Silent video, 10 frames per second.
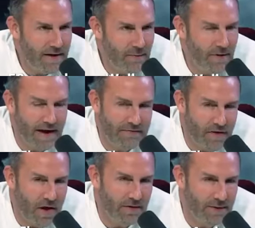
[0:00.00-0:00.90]
Well, I've
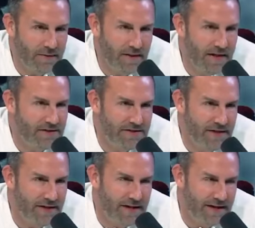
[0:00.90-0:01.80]
called not, them. Not impossible. They just
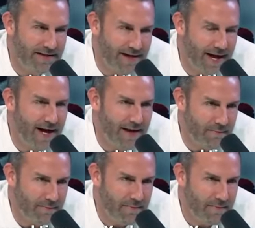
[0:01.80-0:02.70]
said they need time.
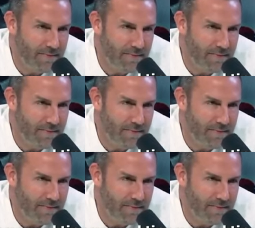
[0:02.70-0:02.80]
Oh, yeah.